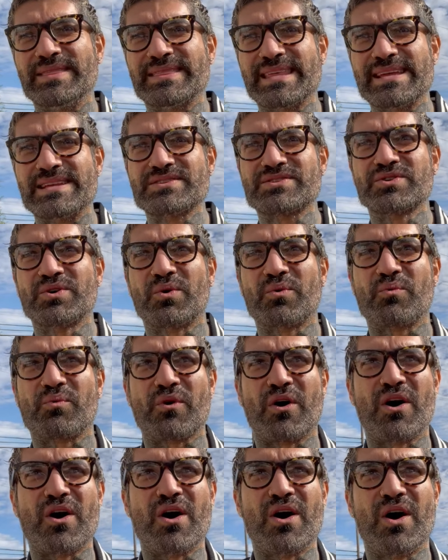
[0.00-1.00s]
things go
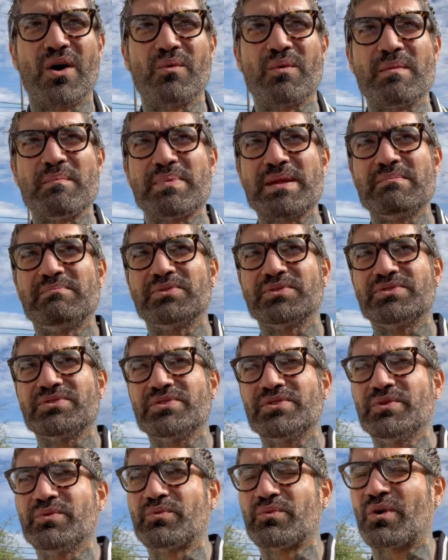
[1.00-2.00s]
wrong, when people do
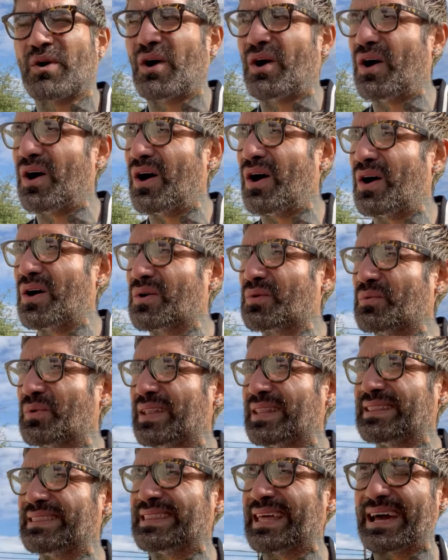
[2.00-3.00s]
you wrong,
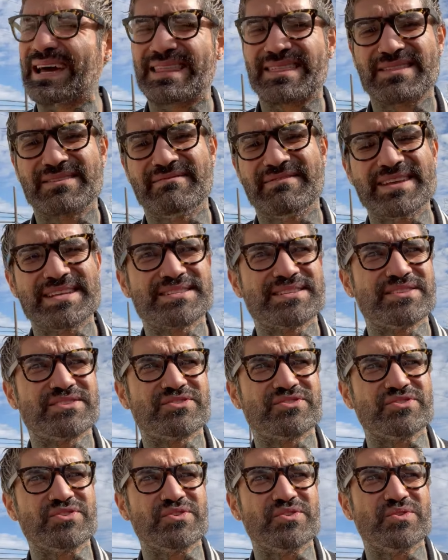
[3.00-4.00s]
when death
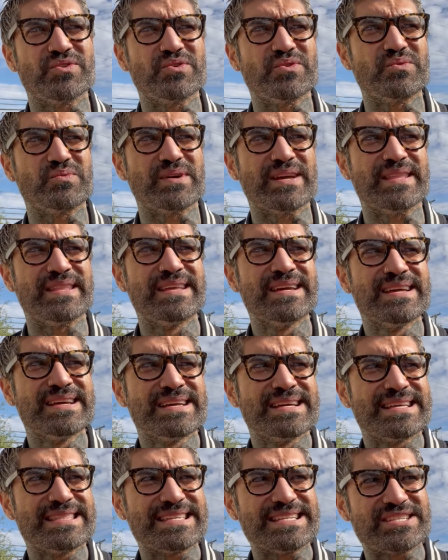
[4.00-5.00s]
visits you, when
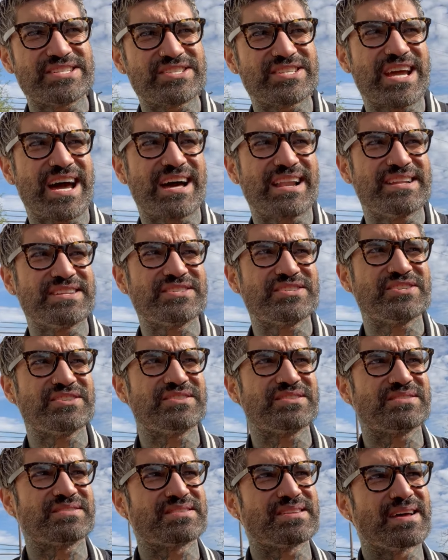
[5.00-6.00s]
these
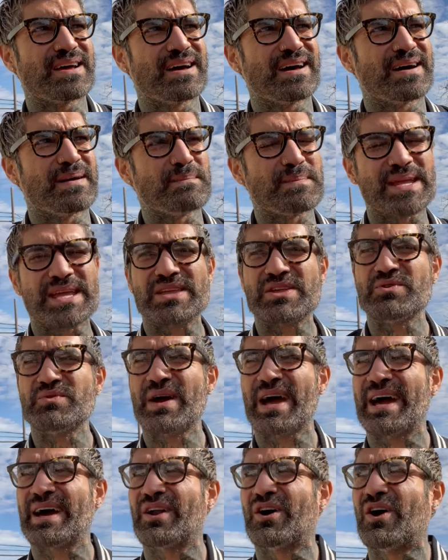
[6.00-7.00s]
challenges meet you
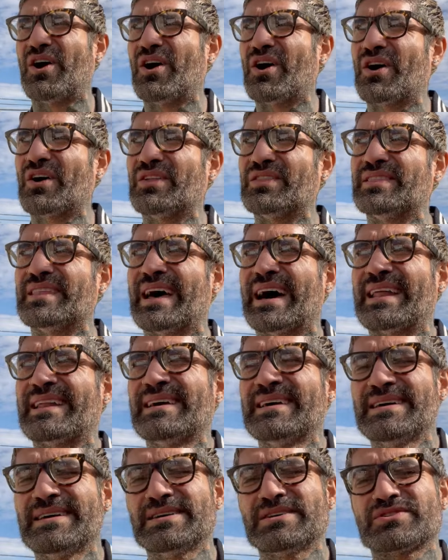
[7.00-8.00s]
head on, that
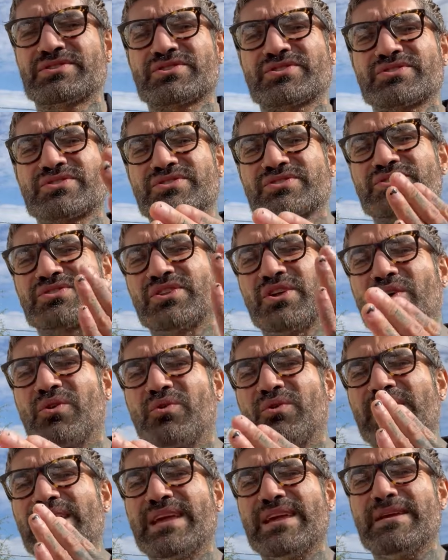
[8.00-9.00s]

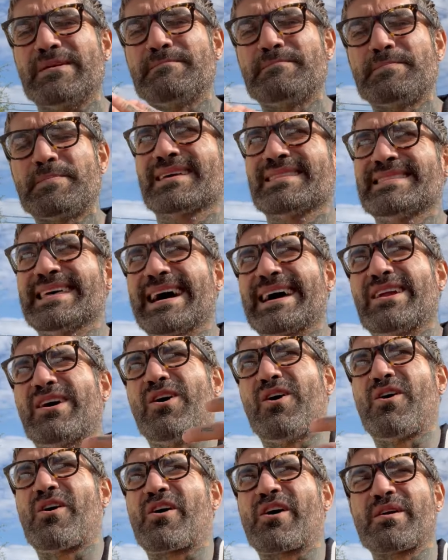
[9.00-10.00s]
slowly that
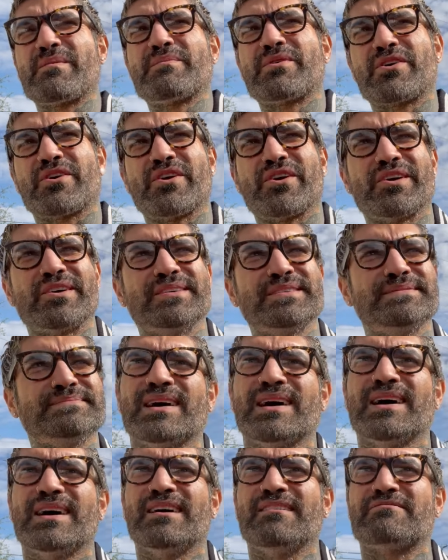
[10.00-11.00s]
armor
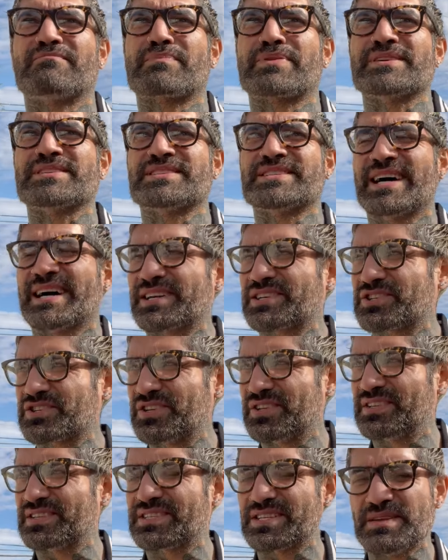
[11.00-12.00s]
of
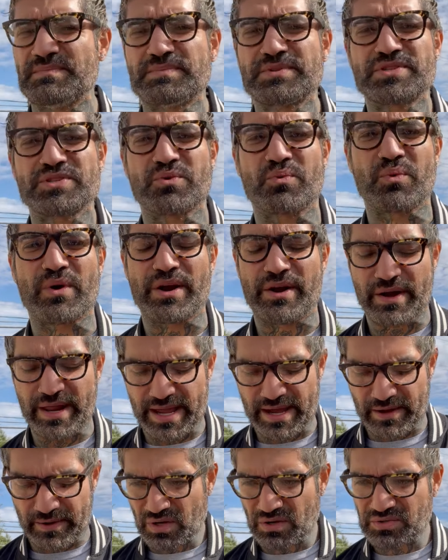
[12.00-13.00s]
protection seems to wear
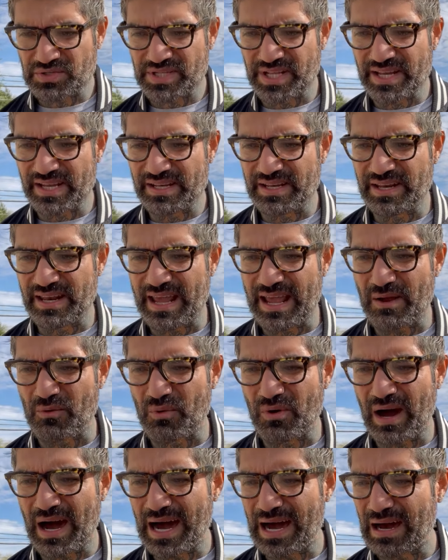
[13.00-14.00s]
down. I was thinking today,
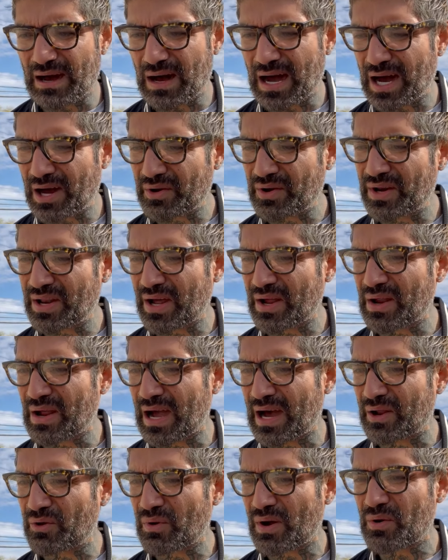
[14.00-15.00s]
well, how do
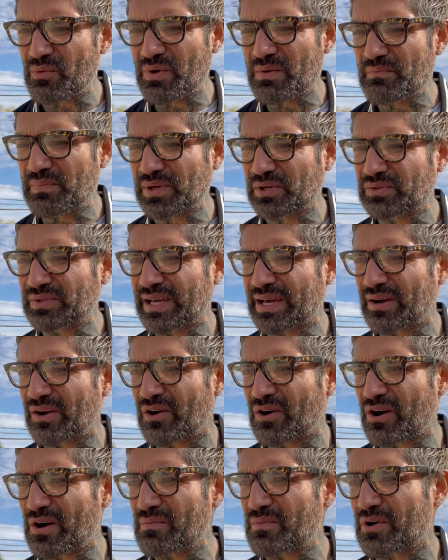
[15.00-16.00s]
I rebuild that
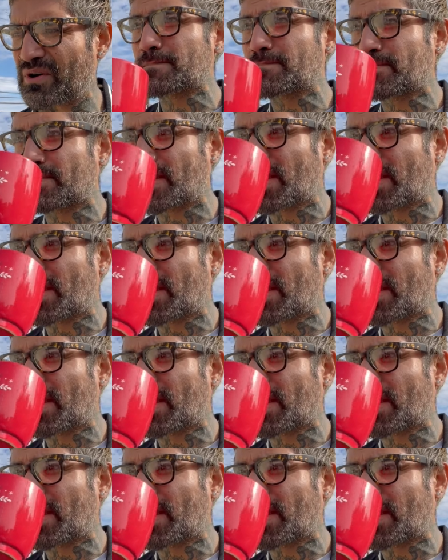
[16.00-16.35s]
armor?